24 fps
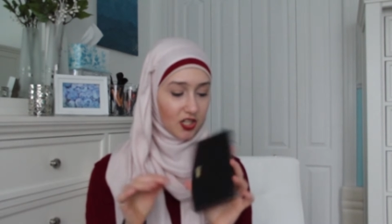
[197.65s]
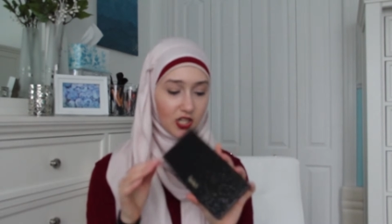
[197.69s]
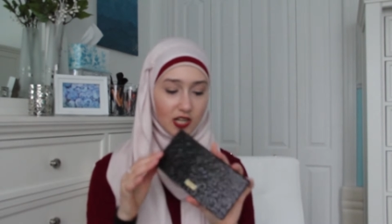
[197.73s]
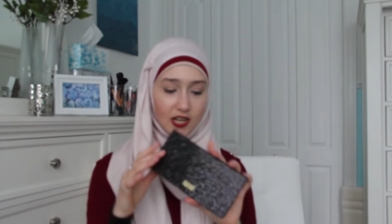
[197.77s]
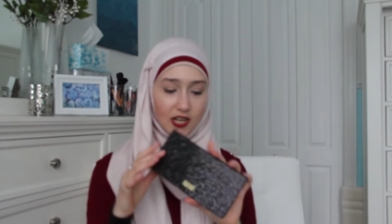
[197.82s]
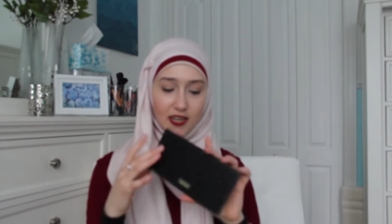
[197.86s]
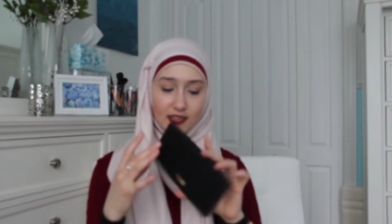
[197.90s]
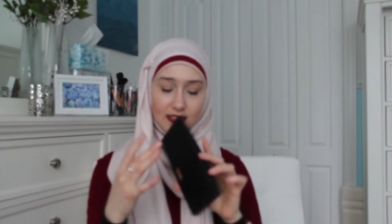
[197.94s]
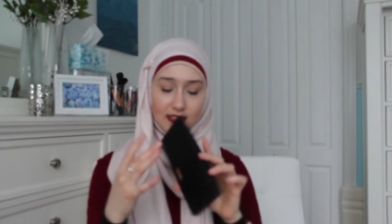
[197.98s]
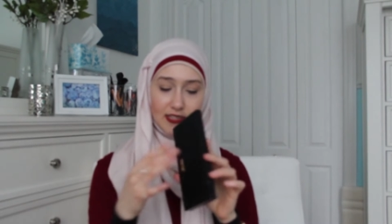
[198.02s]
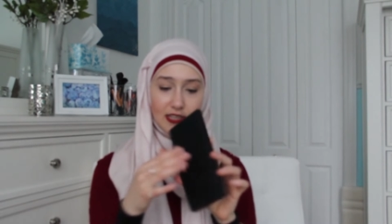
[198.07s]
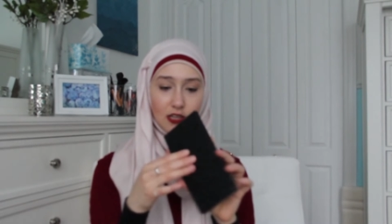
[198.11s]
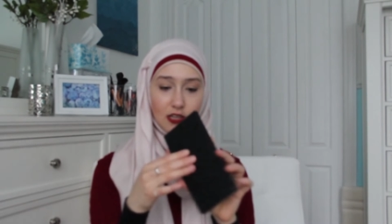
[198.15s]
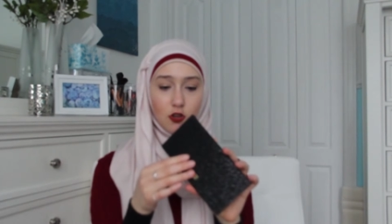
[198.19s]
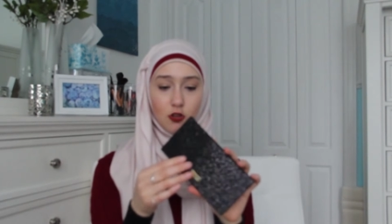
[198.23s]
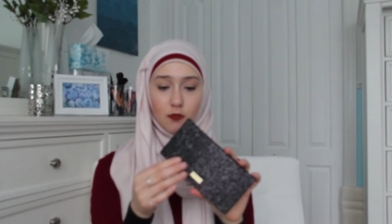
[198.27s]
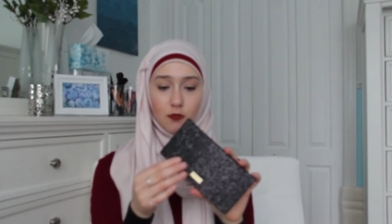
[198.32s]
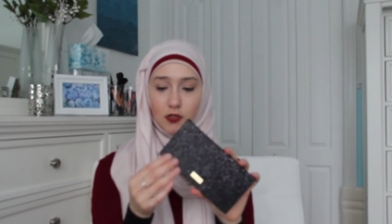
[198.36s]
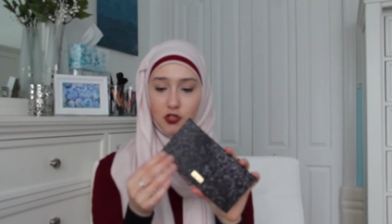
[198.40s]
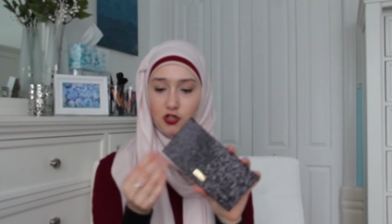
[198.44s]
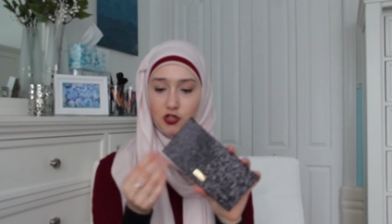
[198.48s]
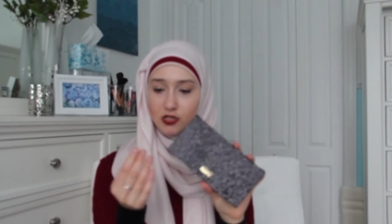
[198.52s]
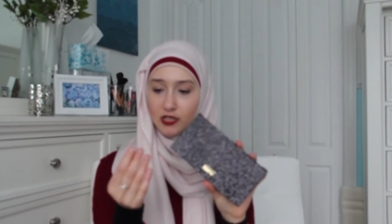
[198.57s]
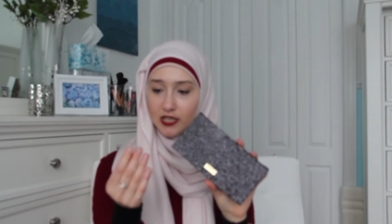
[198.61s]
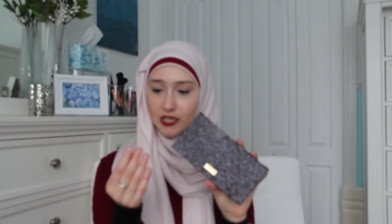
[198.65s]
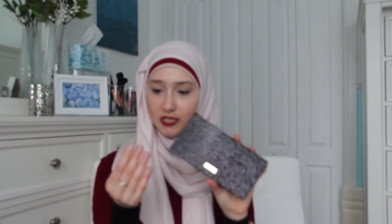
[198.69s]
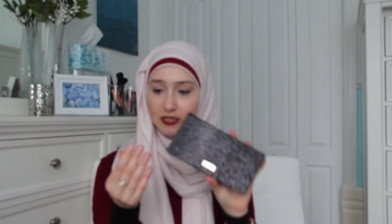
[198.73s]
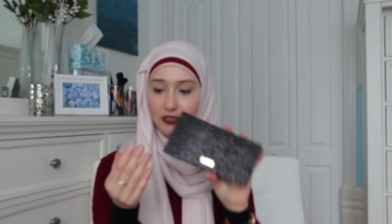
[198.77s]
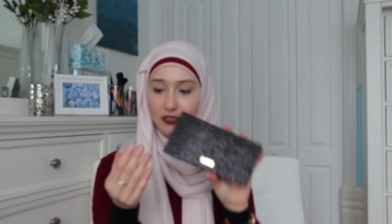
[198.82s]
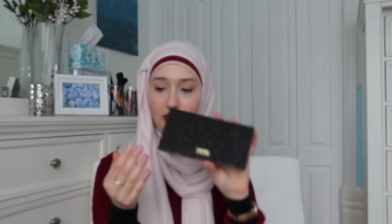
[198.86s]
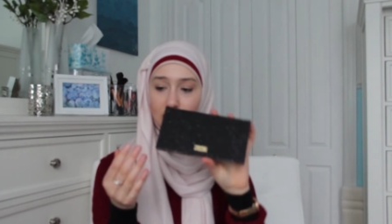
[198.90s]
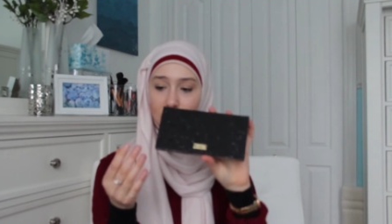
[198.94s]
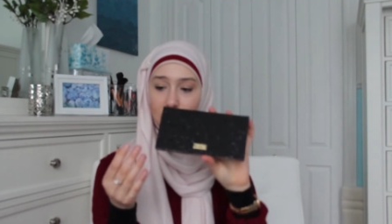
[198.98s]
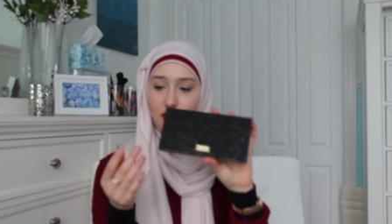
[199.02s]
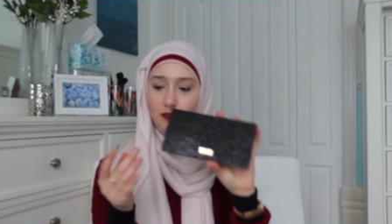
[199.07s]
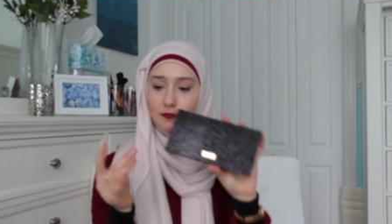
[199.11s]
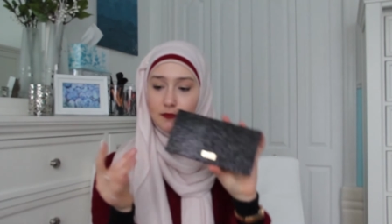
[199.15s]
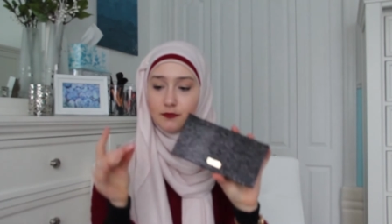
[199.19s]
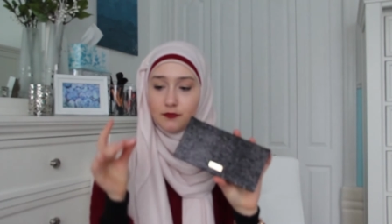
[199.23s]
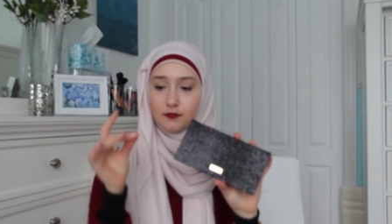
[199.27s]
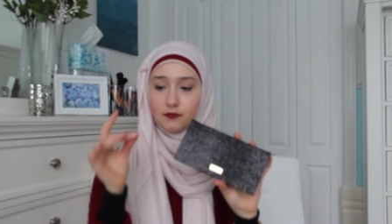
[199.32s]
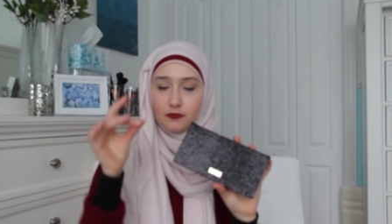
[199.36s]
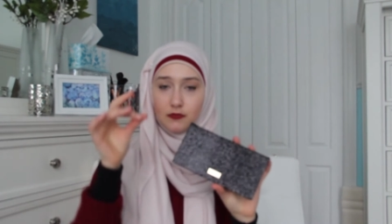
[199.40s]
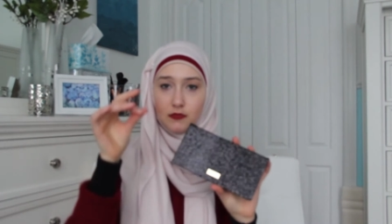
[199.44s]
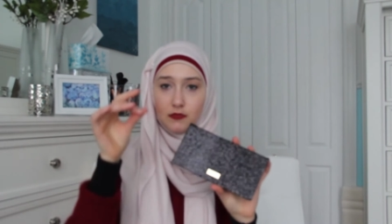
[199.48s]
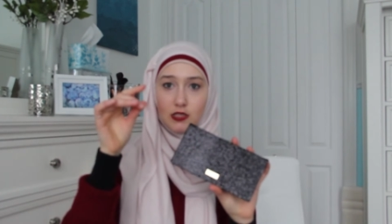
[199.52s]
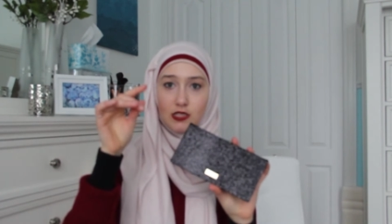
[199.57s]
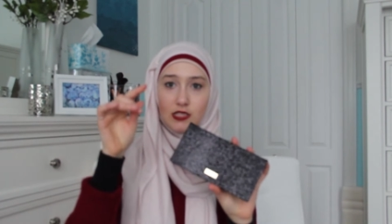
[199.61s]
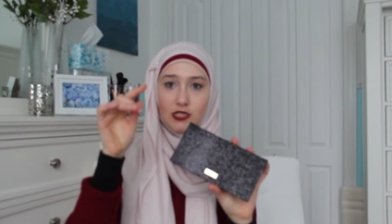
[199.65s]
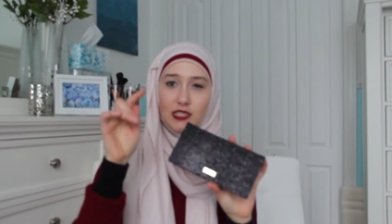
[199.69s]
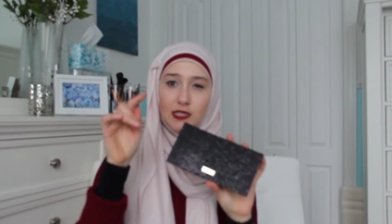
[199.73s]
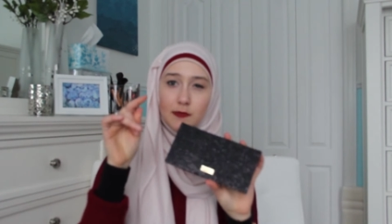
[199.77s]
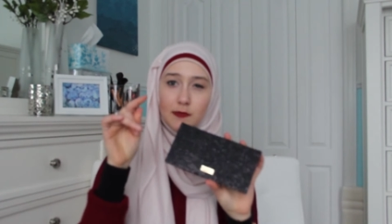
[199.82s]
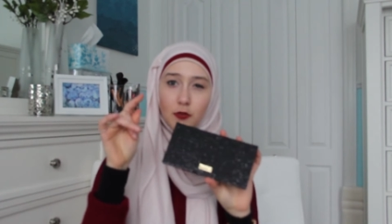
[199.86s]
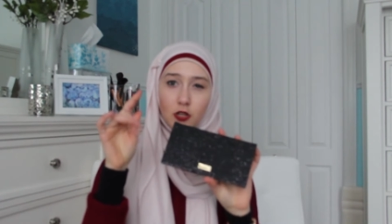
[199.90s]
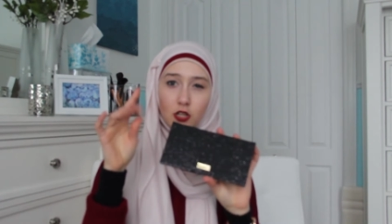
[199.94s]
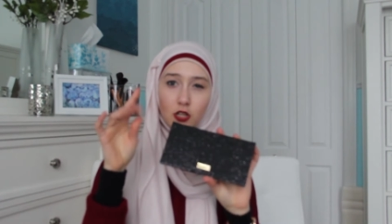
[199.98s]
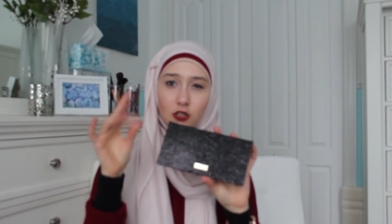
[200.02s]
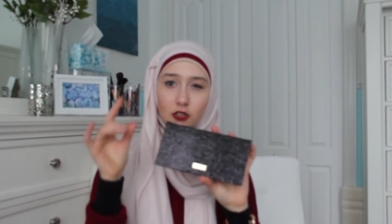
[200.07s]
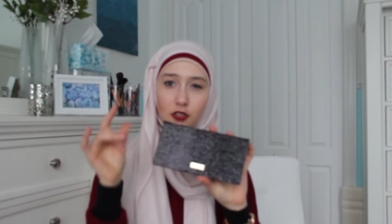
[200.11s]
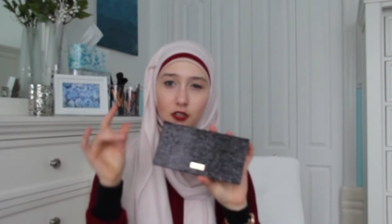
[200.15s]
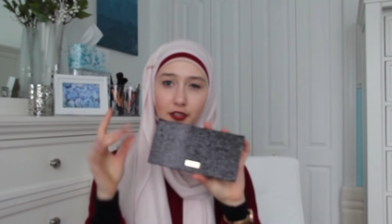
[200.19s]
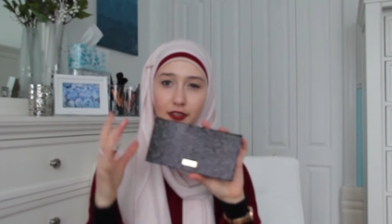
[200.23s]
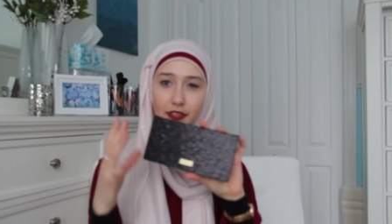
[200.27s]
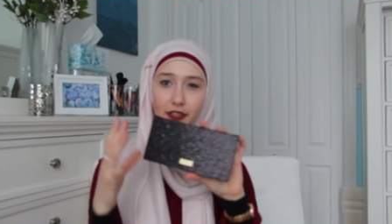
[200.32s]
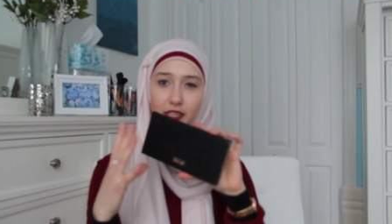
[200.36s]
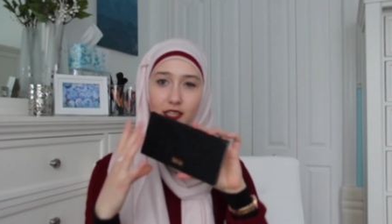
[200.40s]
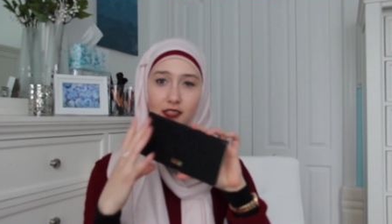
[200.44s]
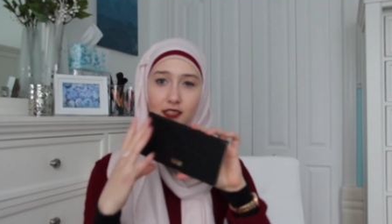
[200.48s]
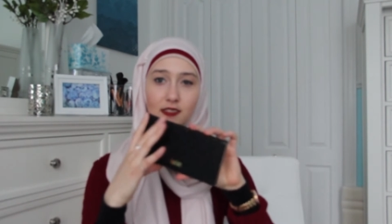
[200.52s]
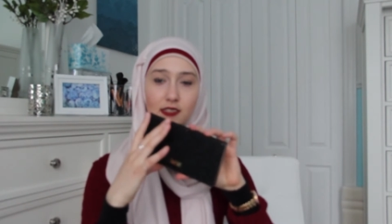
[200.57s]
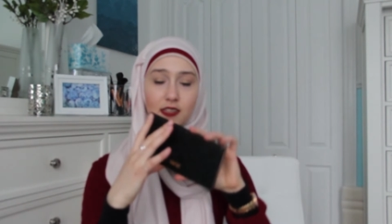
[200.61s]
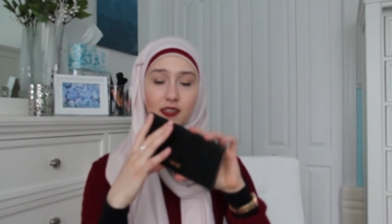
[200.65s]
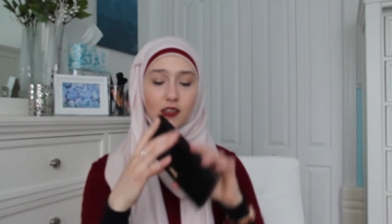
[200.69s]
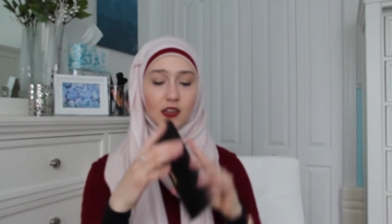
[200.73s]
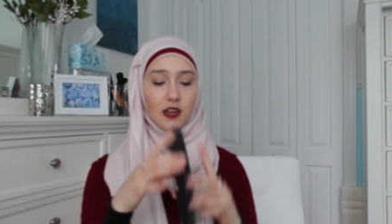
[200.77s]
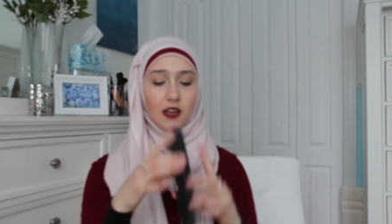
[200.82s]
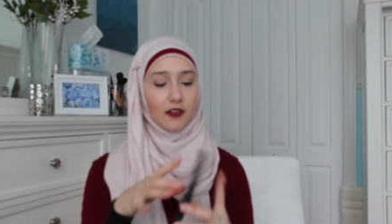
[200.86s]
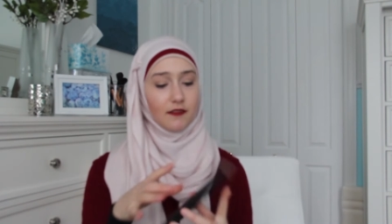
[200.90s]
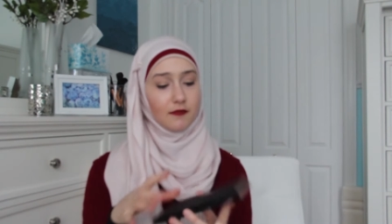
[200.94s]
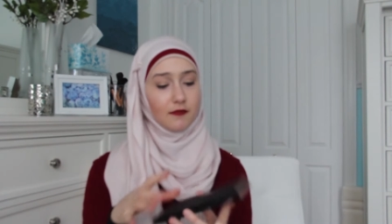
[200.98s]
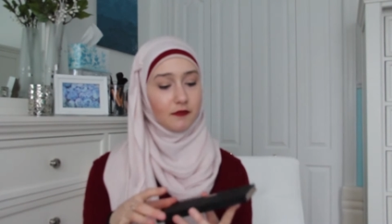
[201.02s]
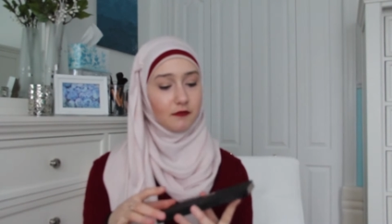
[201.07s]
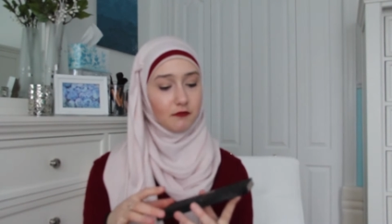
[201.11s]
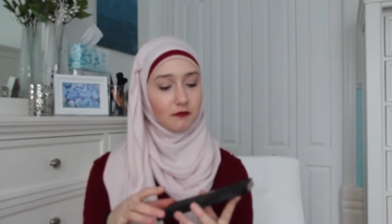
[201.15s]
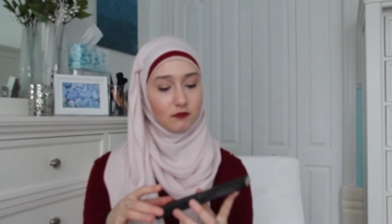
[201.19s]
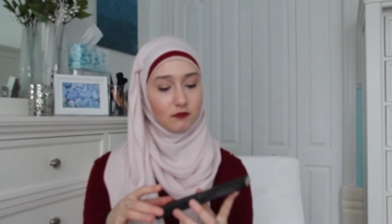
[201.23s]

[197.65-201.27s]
It has like a whole bunch of like little sparkle things that kind of